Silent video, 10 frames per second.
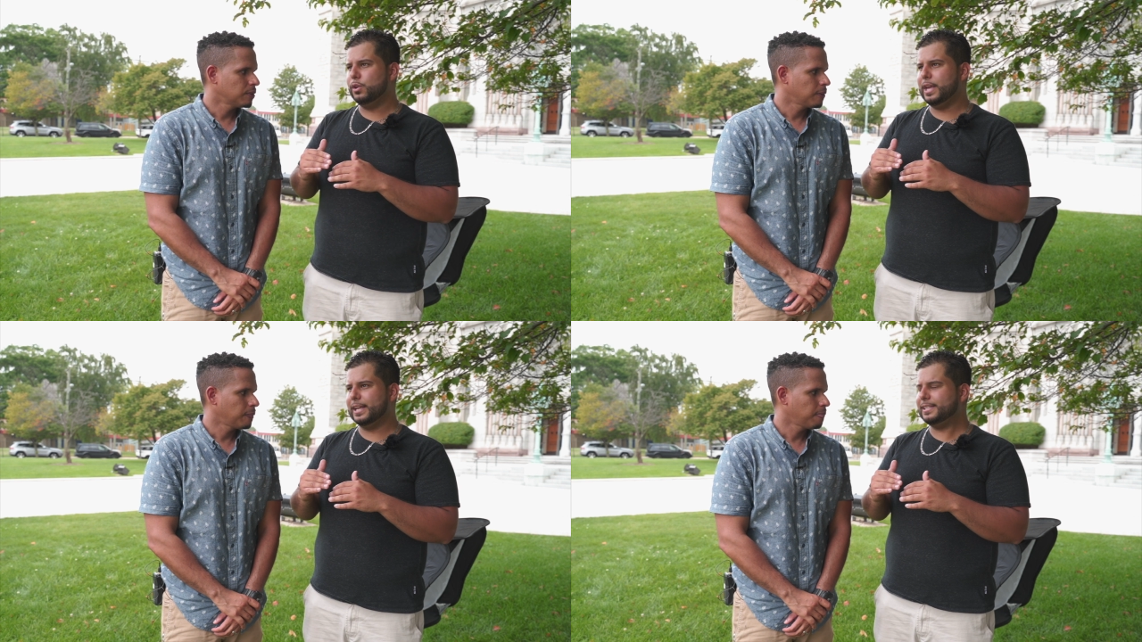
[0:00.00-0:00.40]

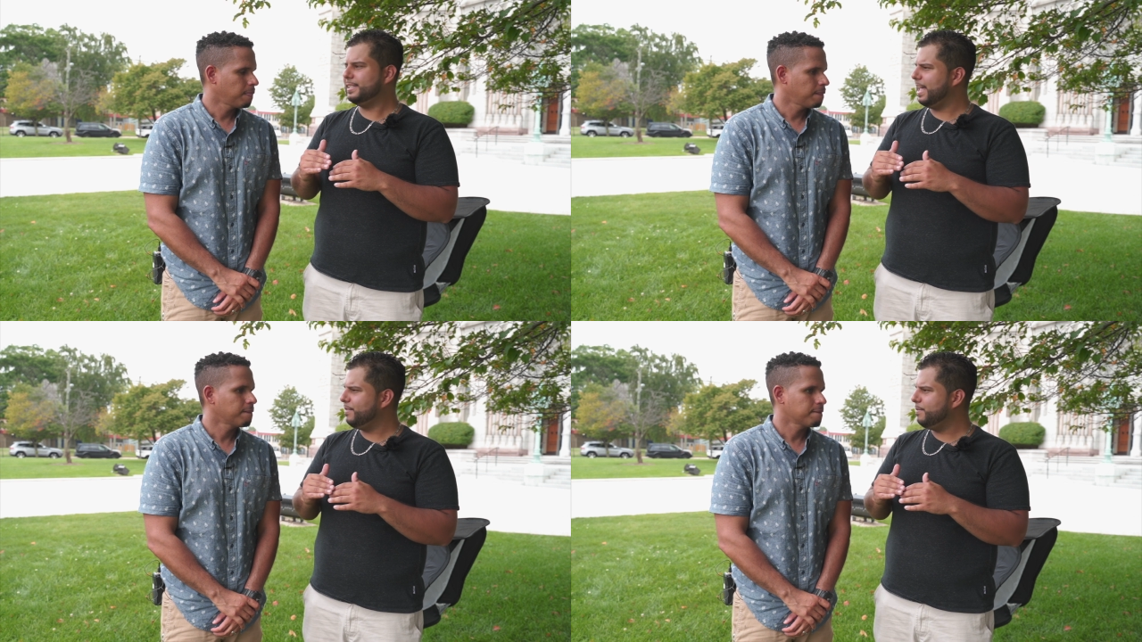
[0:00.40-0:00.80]
Speaker 1: yes,
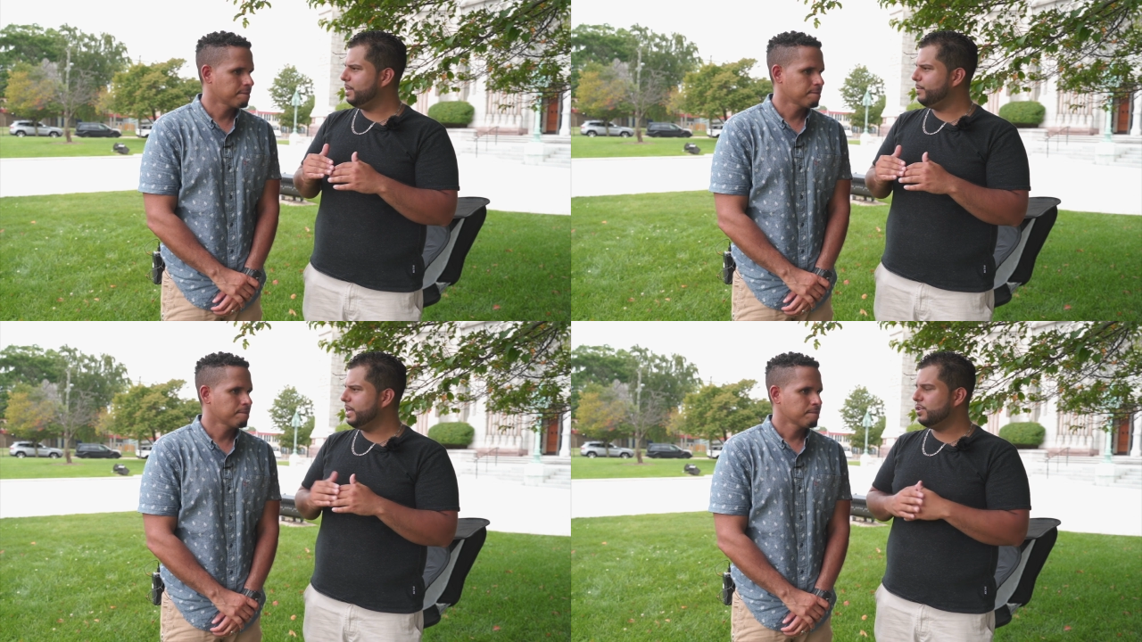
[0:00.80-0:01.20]
seven
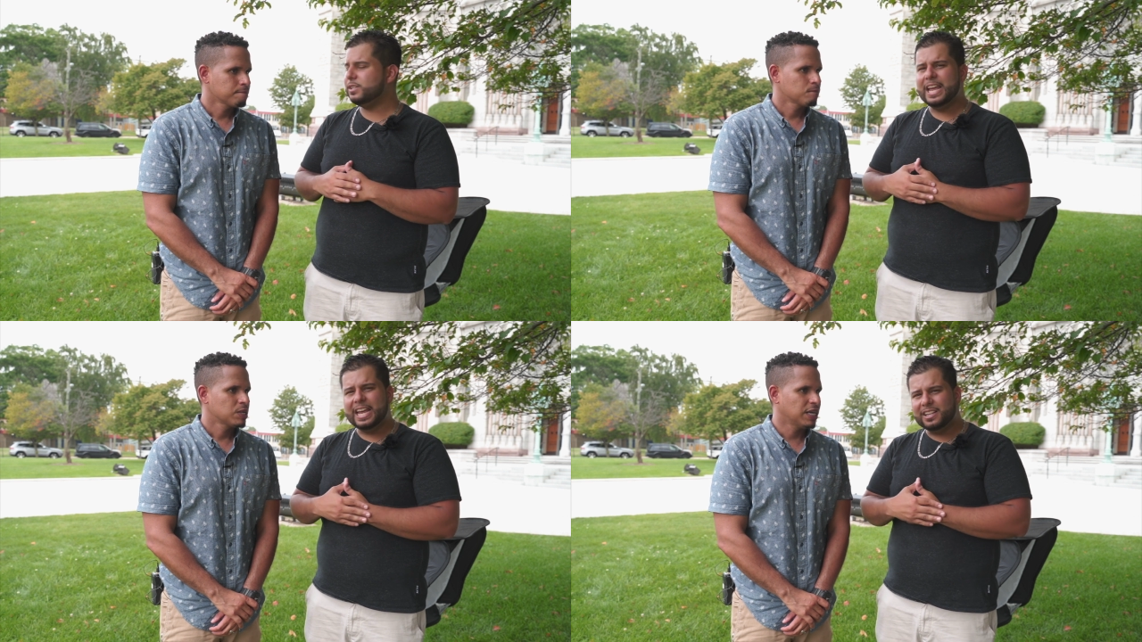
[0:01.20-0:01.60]

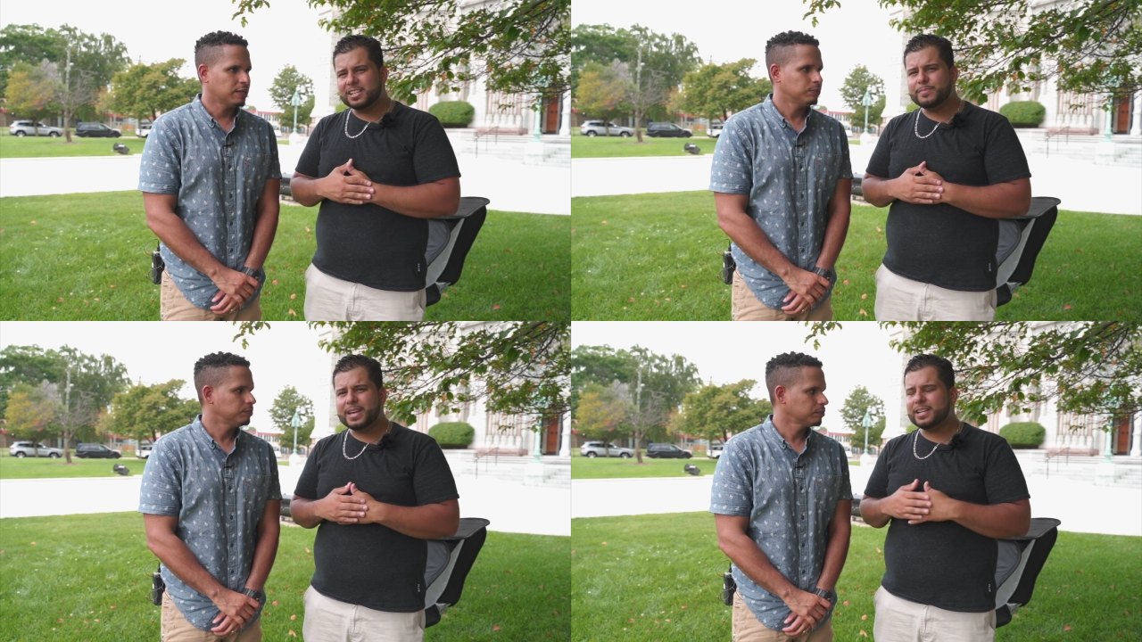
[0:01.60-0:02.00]
millimeters, it yeah.
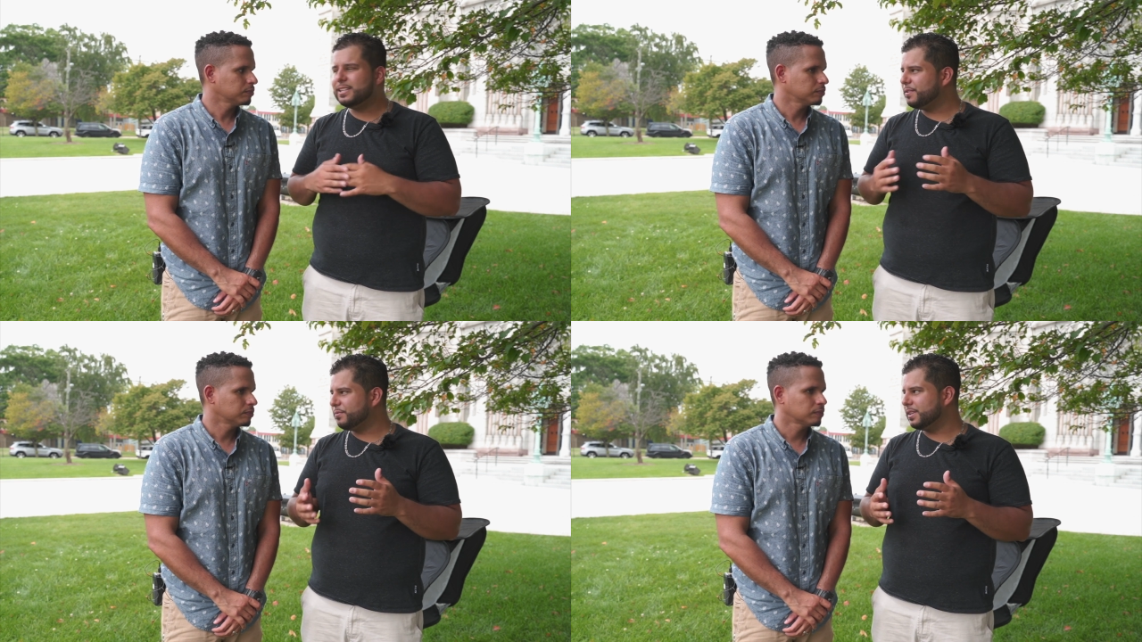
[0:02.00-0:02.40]
does make a
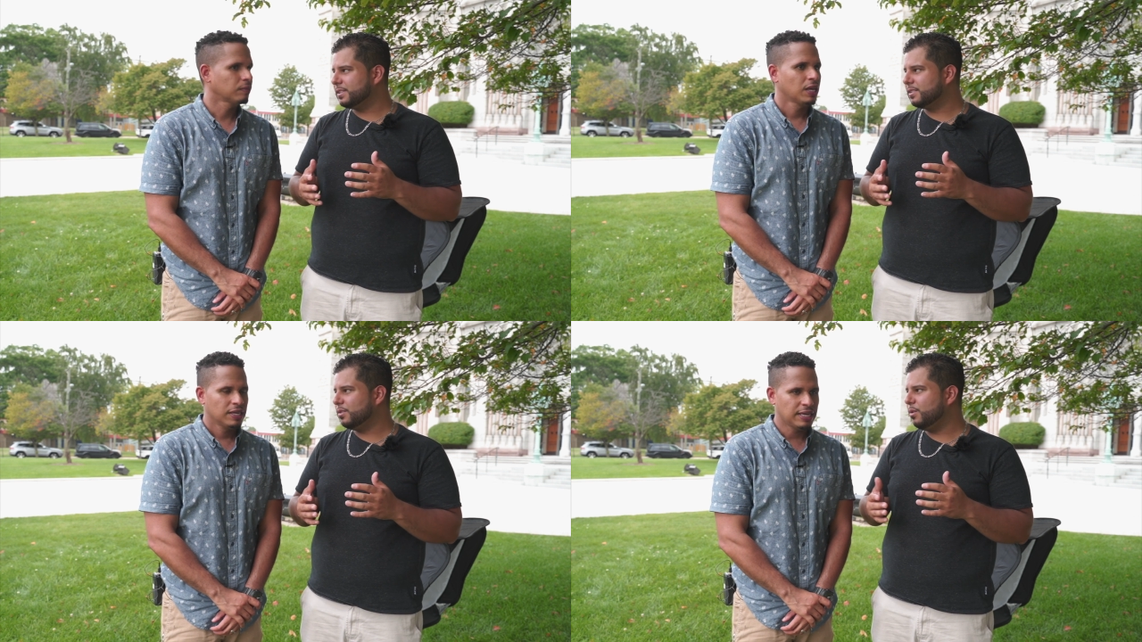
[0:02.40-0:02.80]

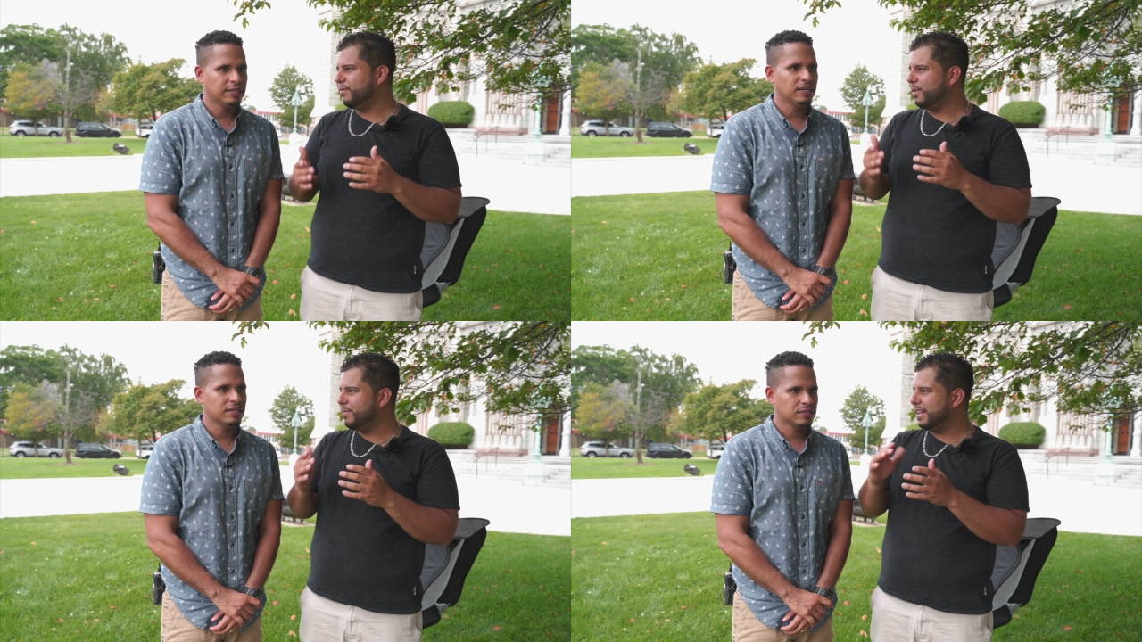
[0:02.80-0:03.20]
difference. Going
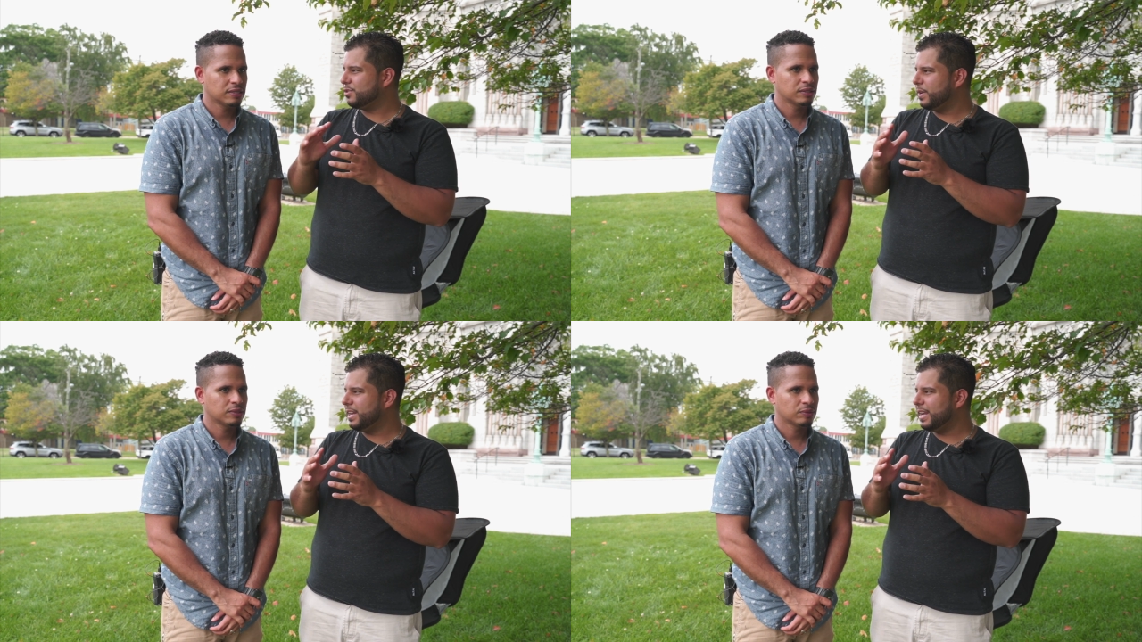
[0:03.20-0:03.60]
yeah, it from does.
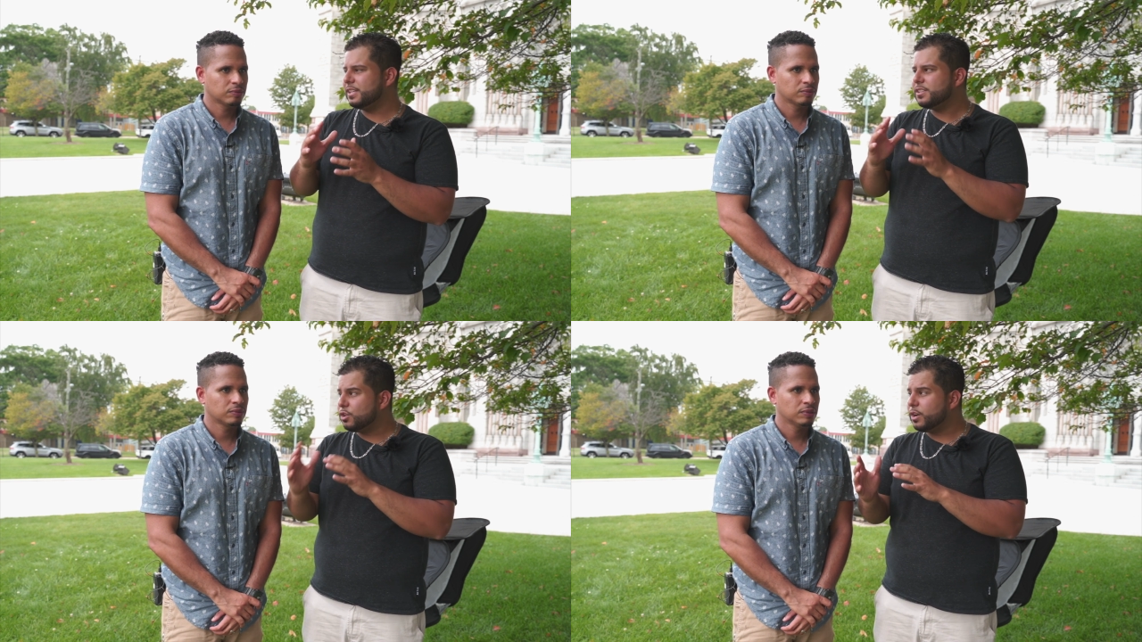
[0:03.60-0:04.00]
that
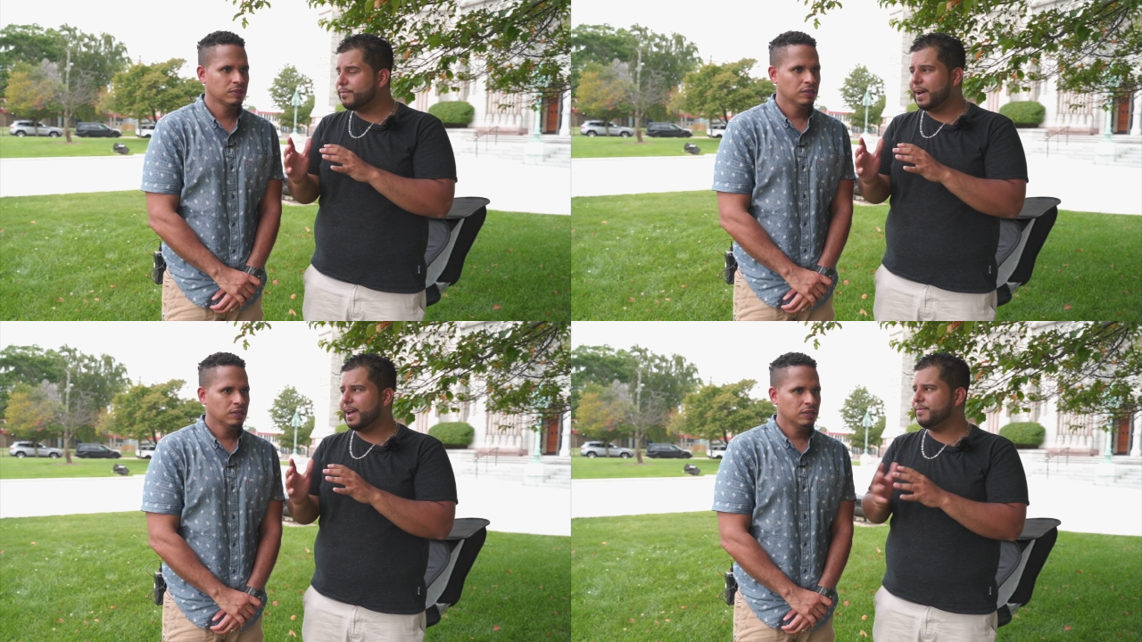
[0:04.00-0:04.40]
28 to
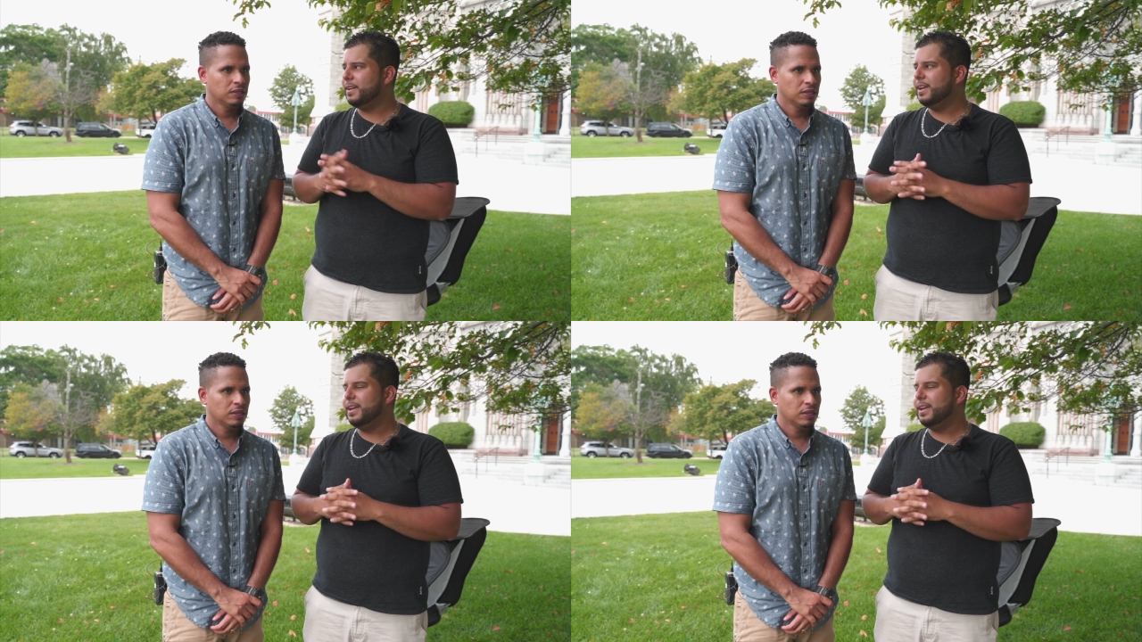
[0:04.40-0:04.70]
35,